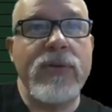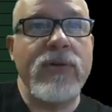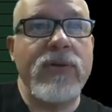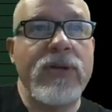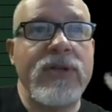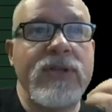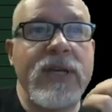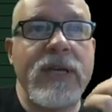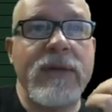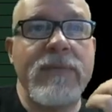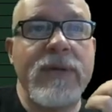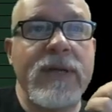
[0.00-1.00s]
could
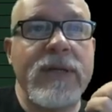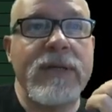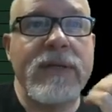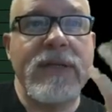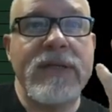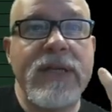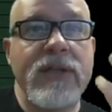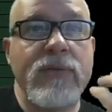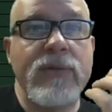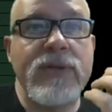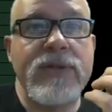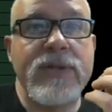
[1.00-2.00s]
say, let's say there
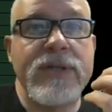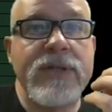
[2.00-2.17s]
was a